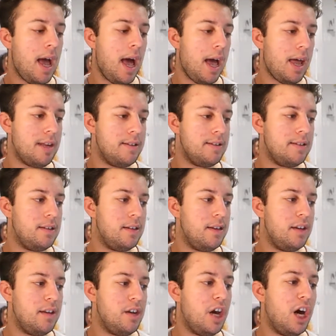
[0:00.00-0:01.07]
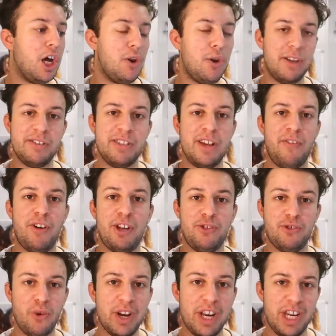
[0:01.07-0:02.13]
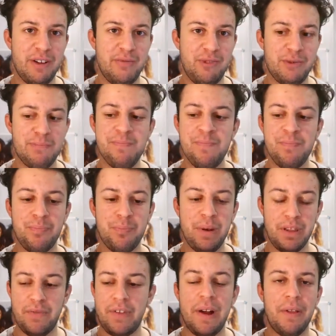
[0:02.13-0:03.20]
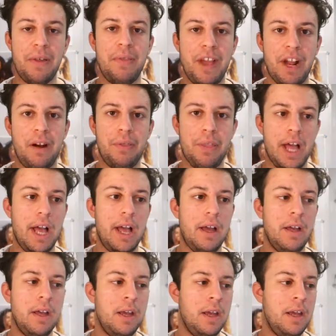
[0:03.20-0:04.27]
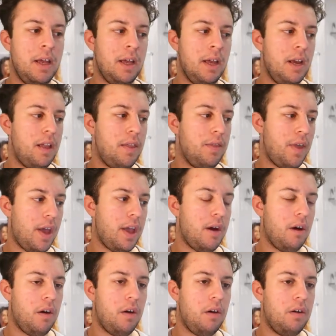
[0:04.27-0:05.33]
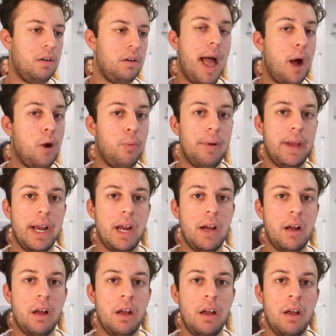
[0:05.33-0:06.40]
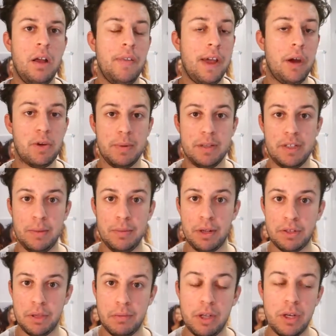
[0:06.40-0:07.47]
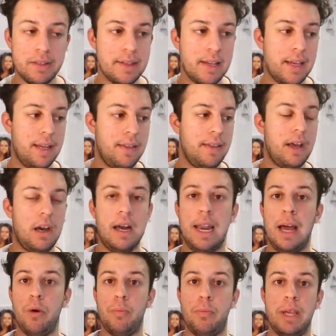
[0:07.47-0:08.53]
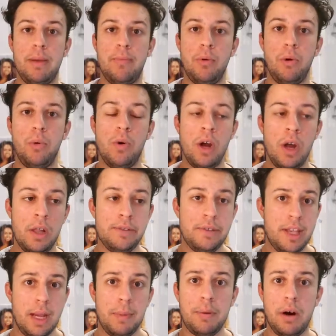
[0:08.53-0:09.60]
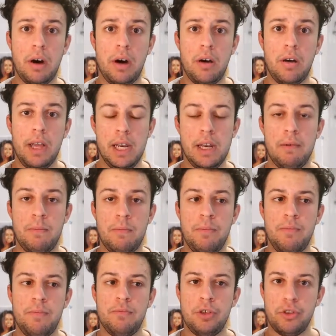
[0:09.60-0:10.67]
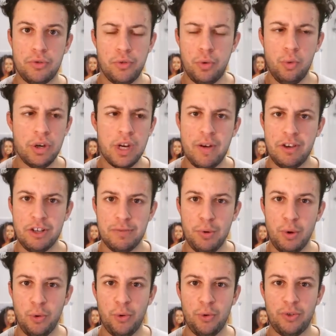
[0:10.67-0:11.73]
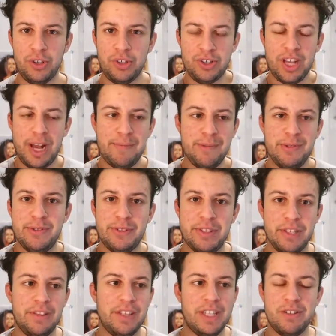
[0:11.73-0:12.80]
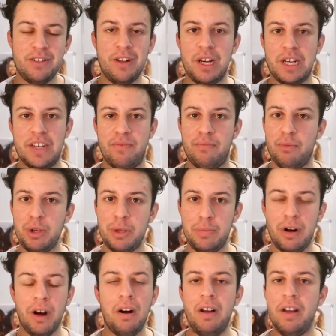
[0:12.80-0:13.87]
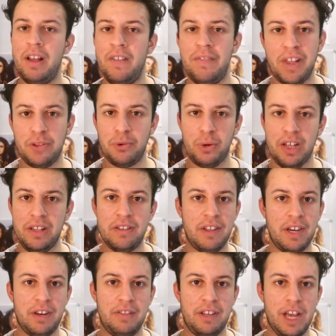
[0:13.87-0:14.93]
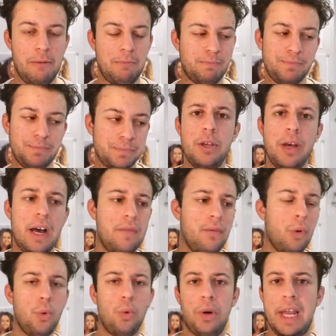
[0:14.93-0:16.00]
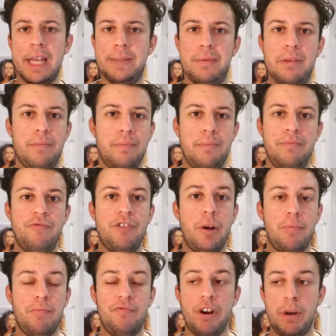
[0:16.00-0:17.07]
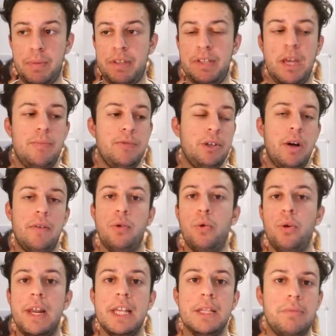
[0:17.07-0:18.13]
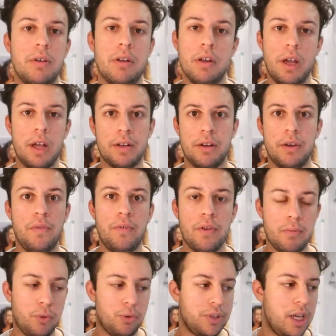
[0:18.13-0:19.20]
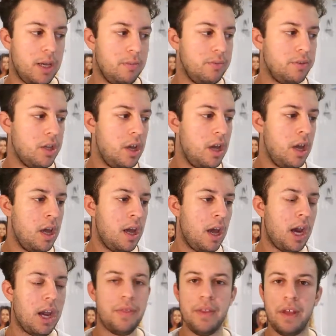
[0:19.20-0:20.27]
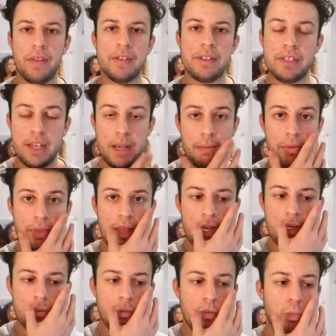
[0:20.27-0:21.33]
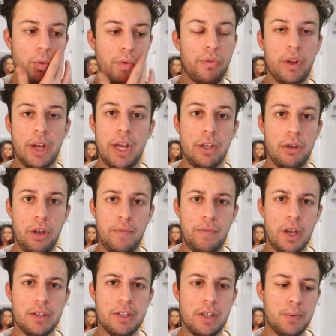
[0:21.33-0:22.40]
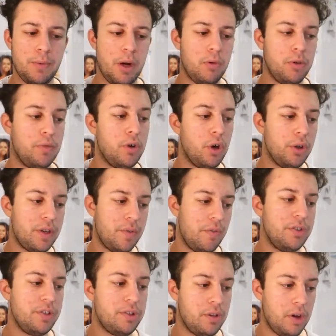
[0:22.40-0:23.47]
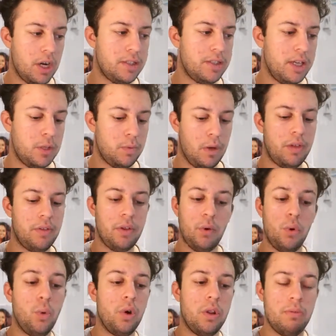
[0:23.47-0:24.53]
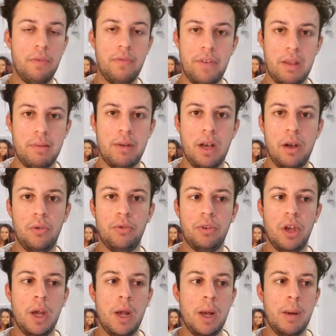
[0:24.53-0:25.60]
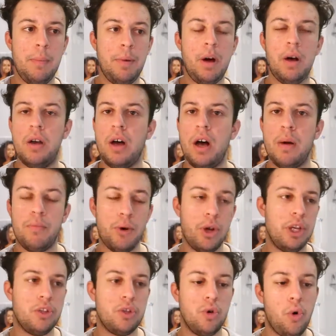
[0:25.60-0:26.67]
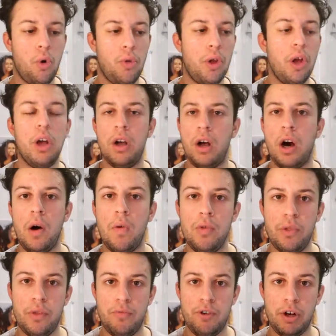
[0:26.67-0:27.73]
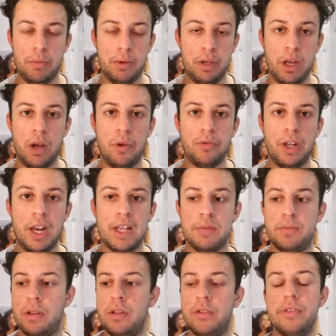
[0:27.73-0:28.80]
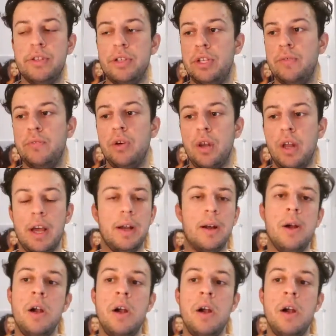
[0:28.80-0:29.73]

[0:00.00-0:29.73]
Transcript: and I don't necessarily join any of them, but the fact that they are there, they are helping the LGBT+ community, they're allowing people to take part in just ordinary sports. It just happens that they're just like a different body part. That's all it is at the end of the day. You have all lesbian rugby teams and you have all lesbian, like, I don't know, football teams. And I think that's the same thing with like at university as well. You've got different societies with all of them are females, but I'm pretty sure that half of the rugby girls are lesbians, and you've got like